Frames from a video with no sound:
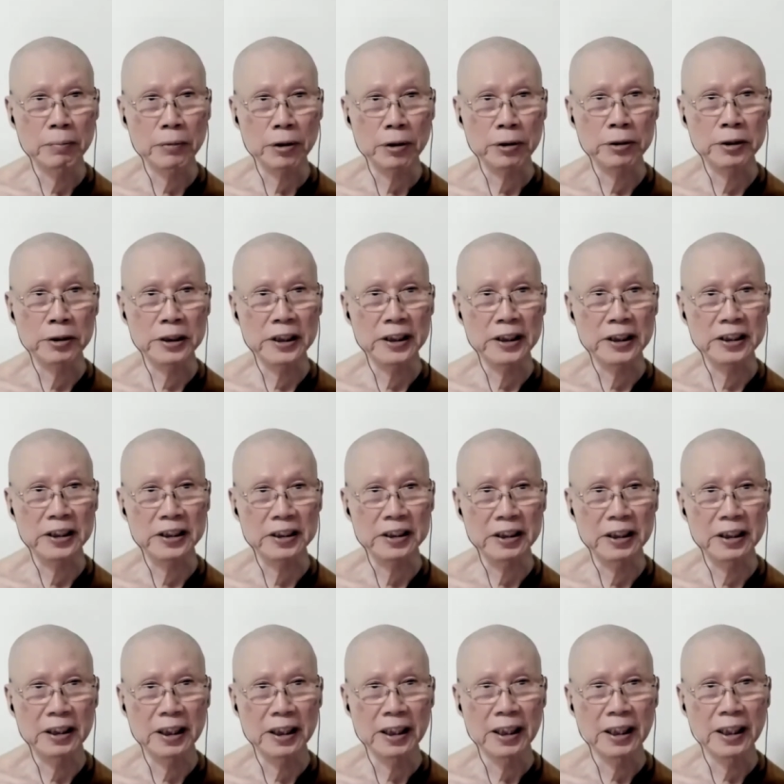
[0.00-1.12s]
kutis
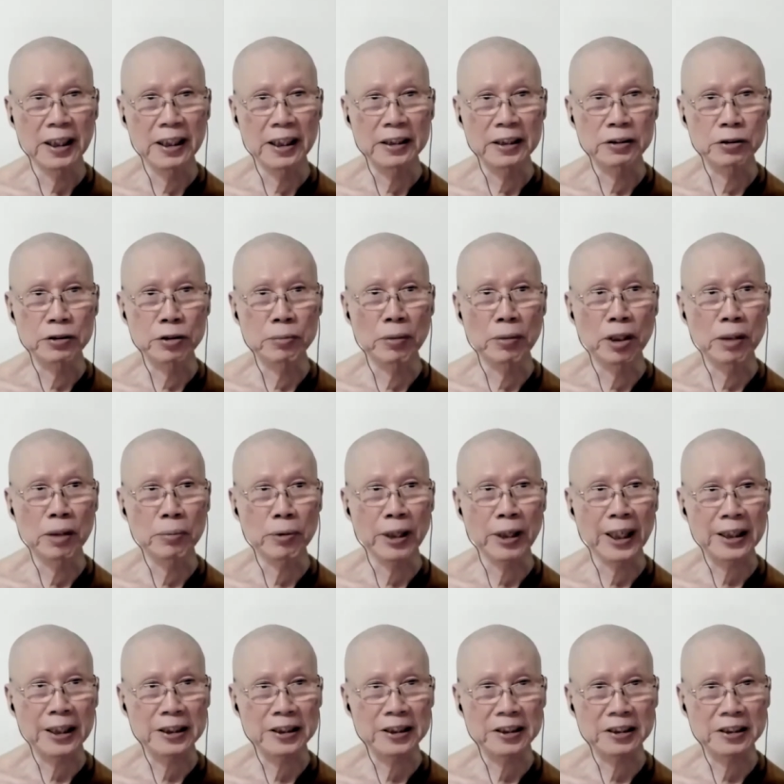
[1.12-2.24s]
and do more
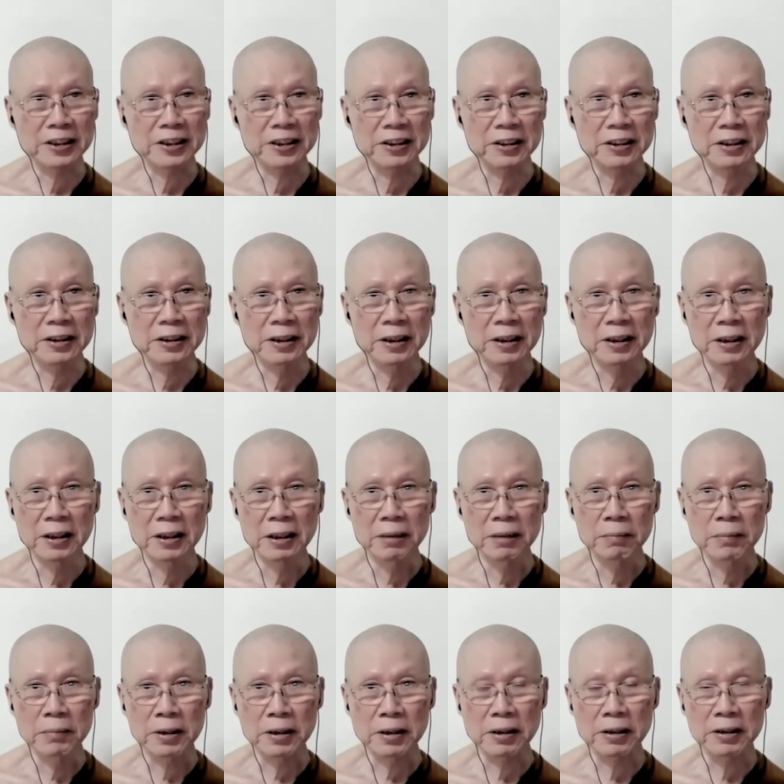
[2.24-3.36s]
practices
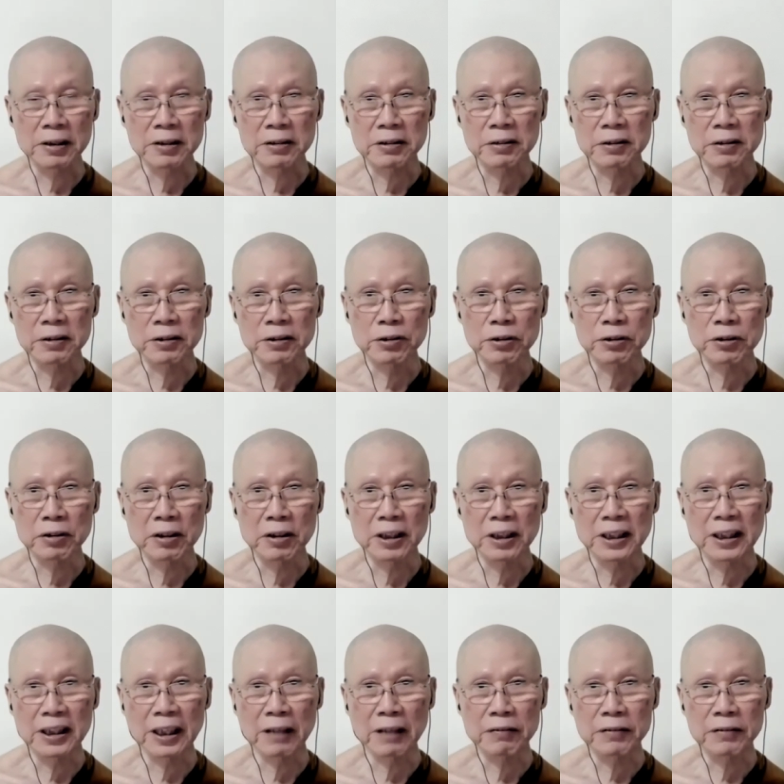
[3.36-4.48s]
because
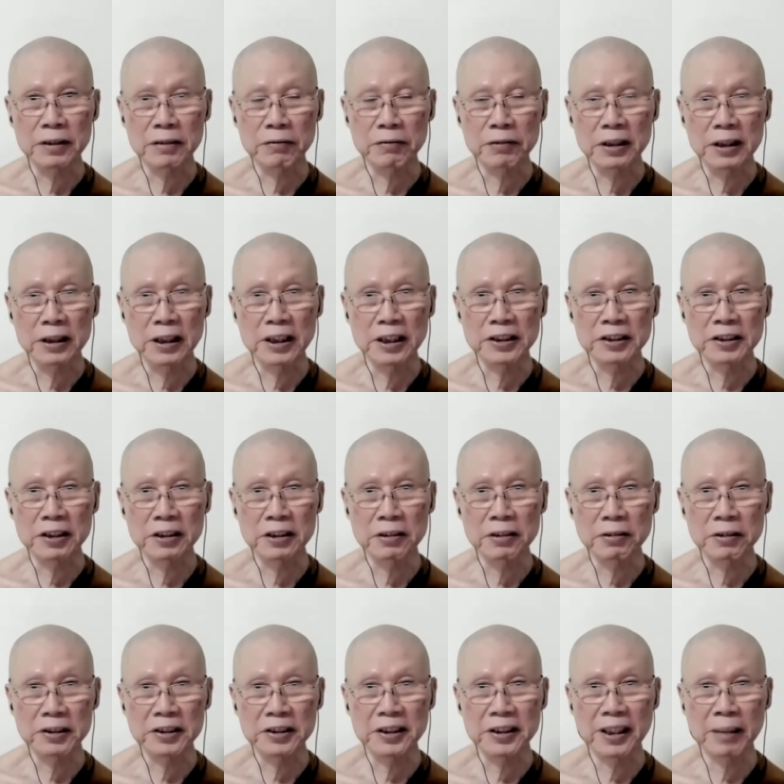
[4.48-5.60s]
usually after we listen to
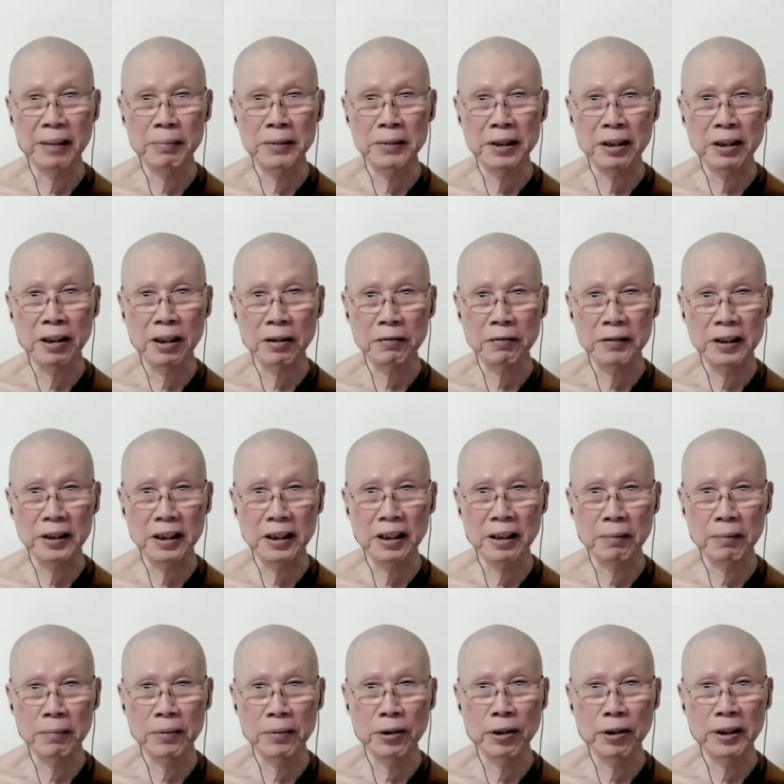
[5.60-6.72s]
his Dhamma talk, we
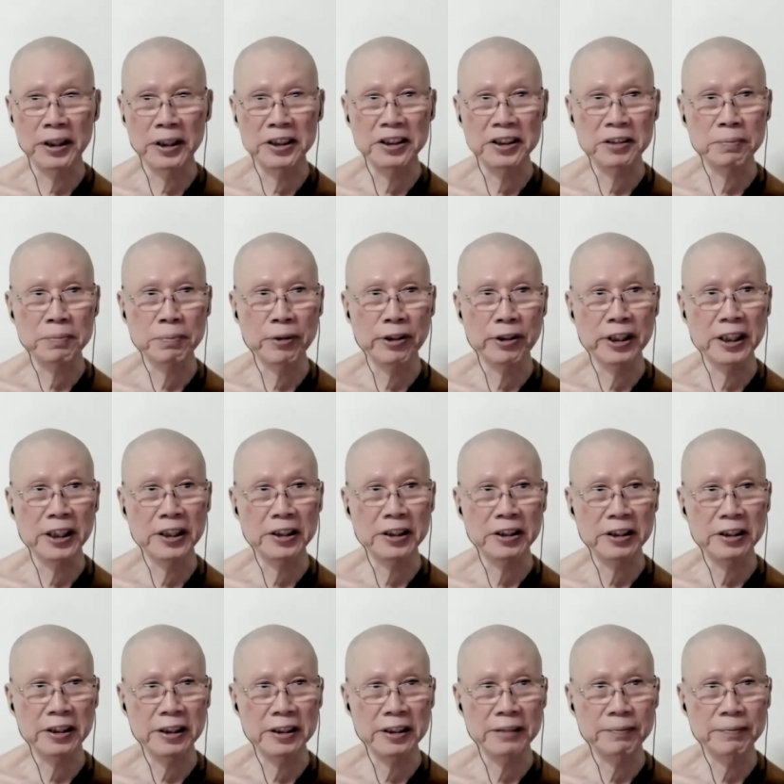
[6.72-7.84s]
got more
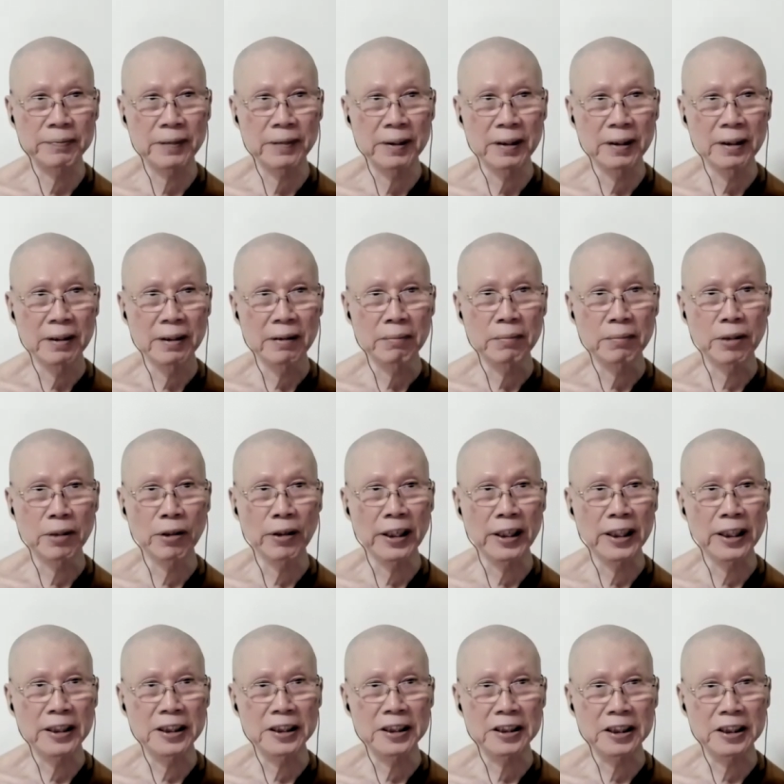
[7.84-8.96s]
inspiration, mm. more
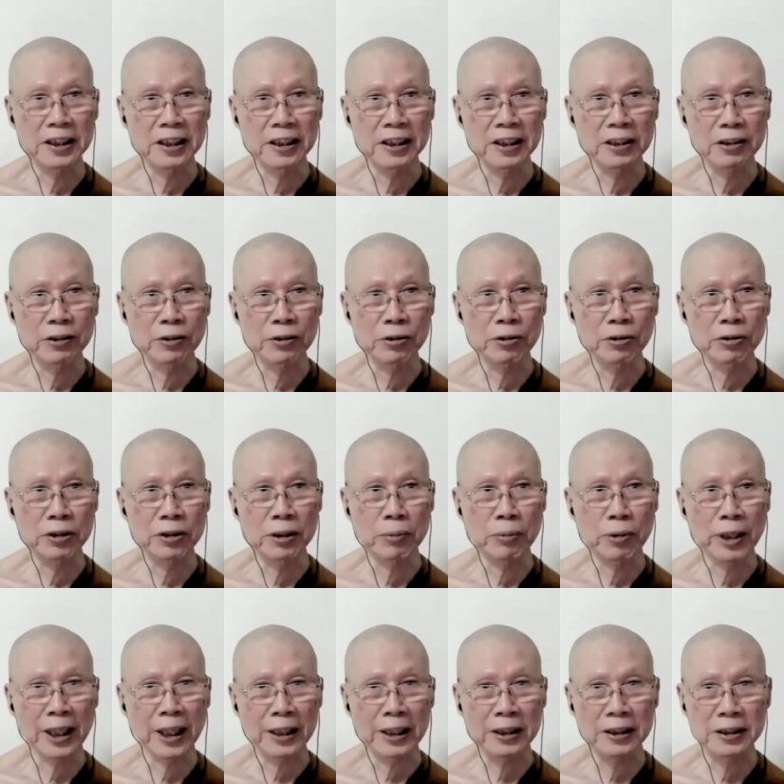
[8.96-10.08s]
energy to do the
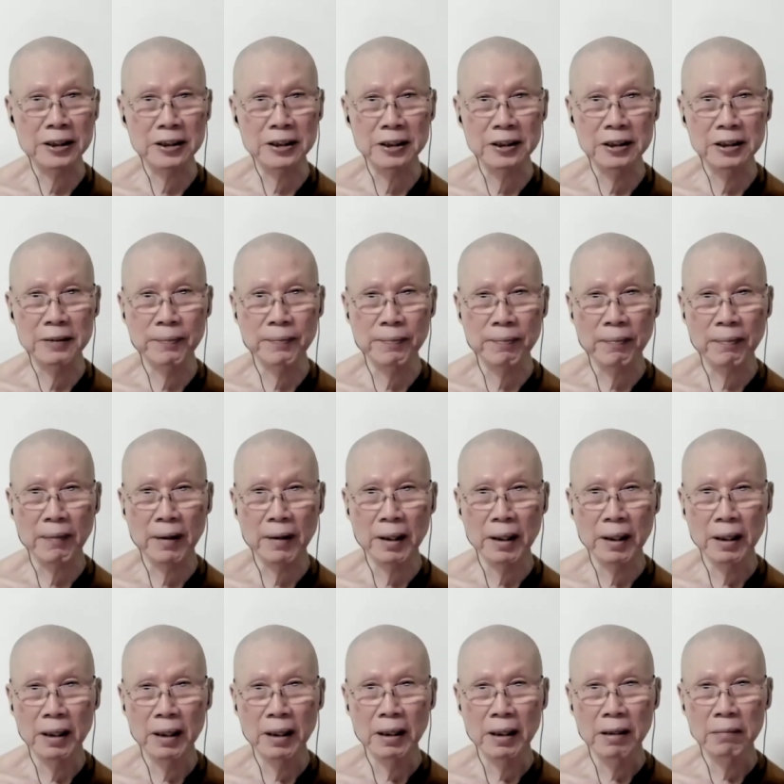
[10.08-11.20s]
practice.
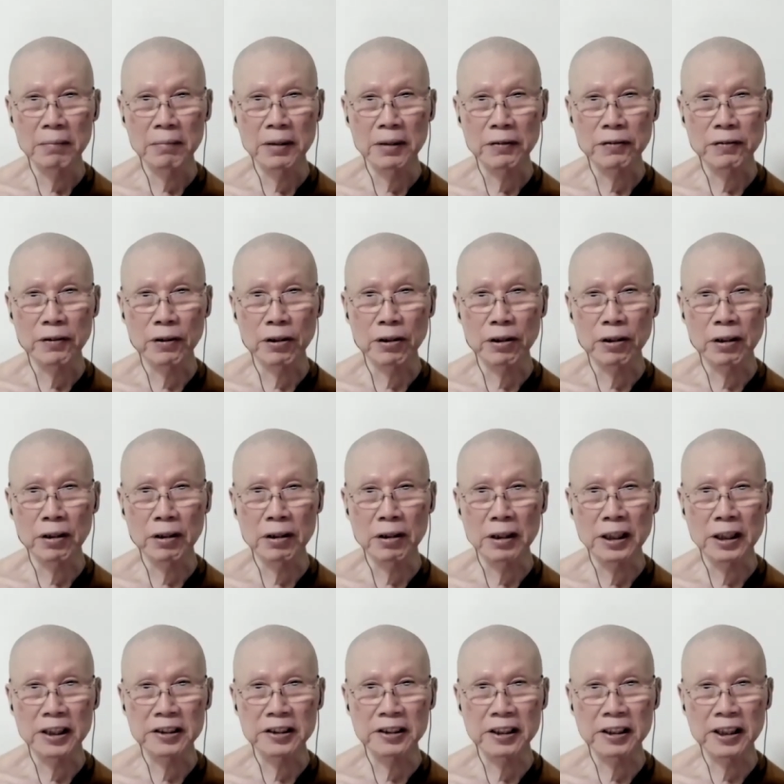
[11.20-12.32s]
Mm. Before
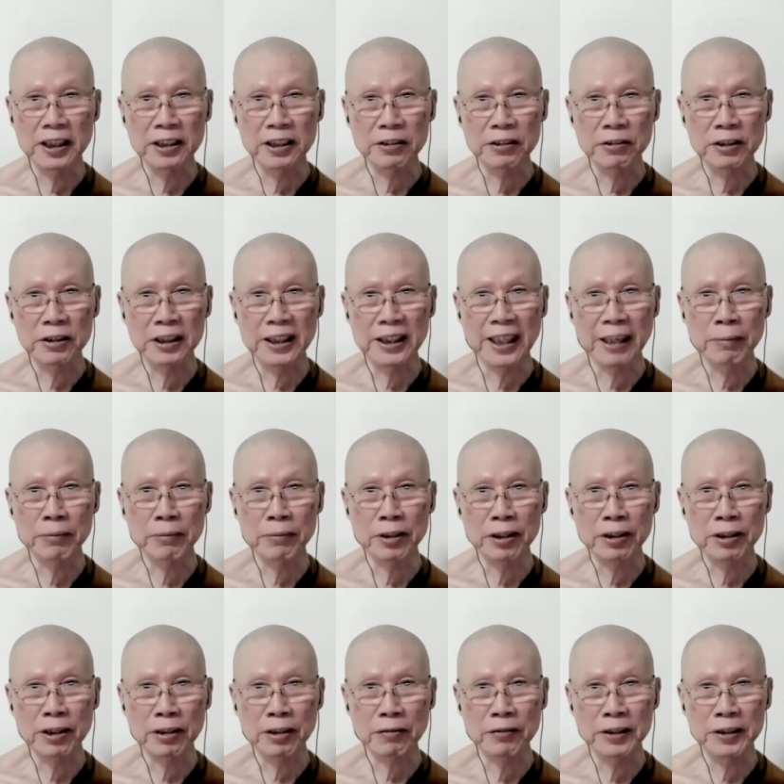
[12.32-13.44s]
listening to the Dhamma
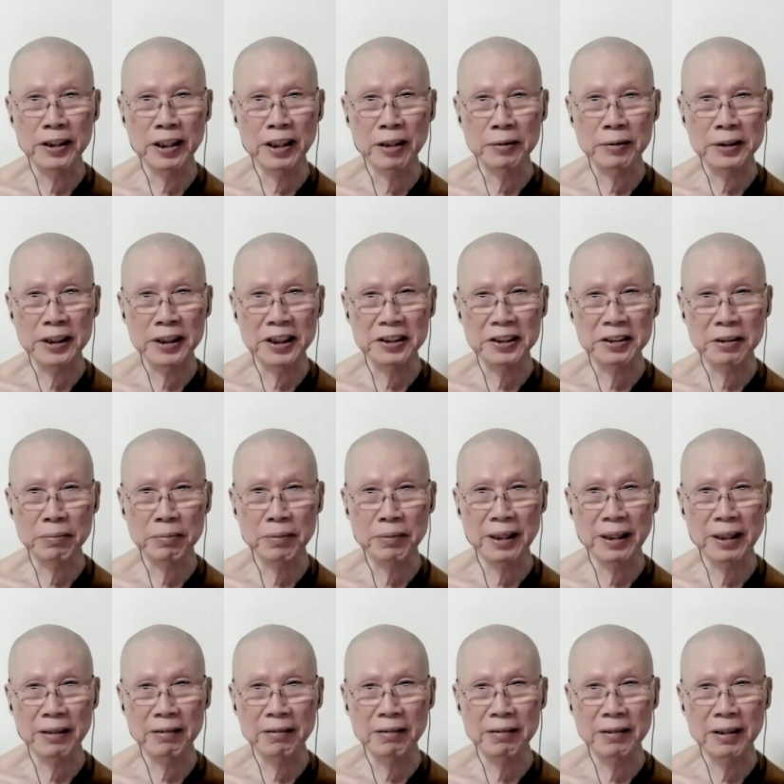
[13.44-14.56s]
talk, we are just
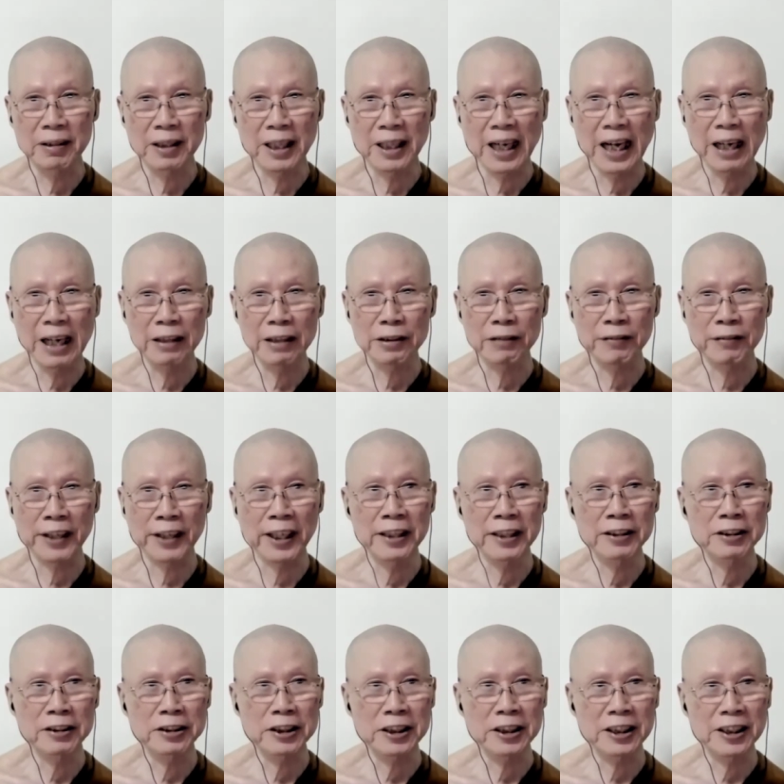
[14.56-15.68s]
about out of
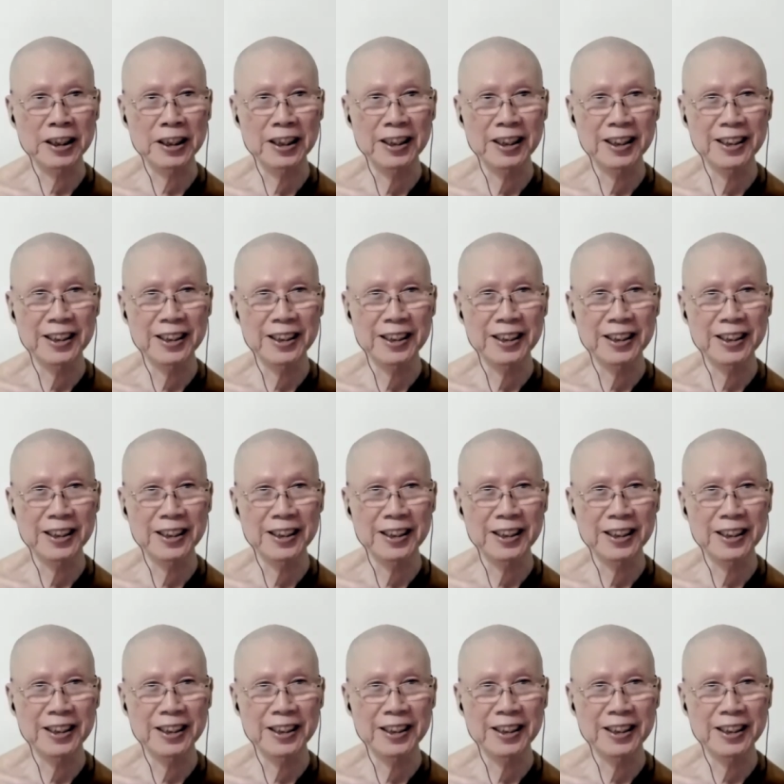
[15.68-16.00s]
energy.